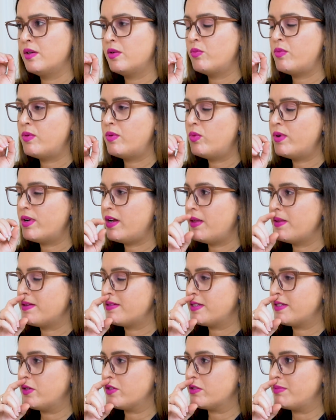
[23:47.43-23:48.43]
What other
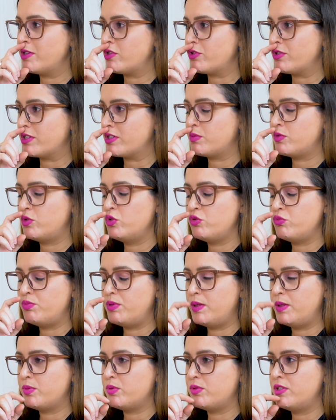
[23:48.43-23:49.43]
sales metrics do
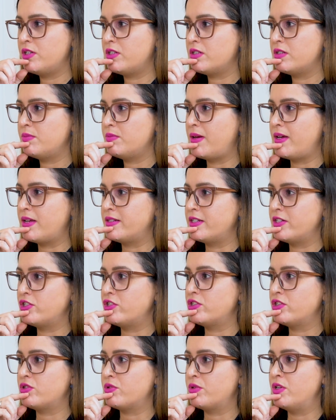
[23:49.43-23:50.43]
people need to pay
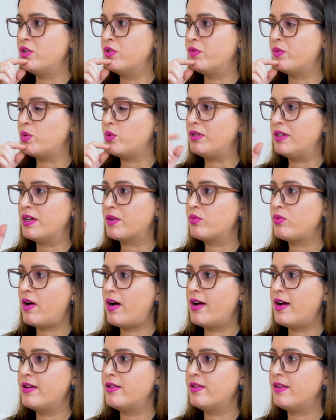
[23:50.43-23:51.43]
attention to in your view?
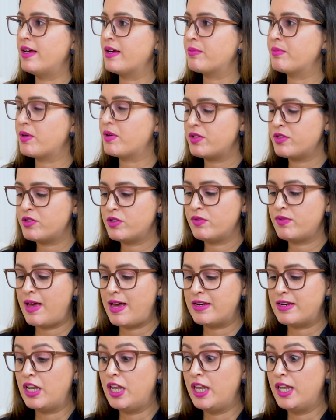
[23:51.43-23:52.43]
Like because you've
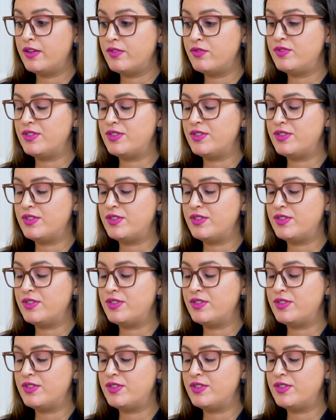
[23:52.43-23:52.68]
had a lived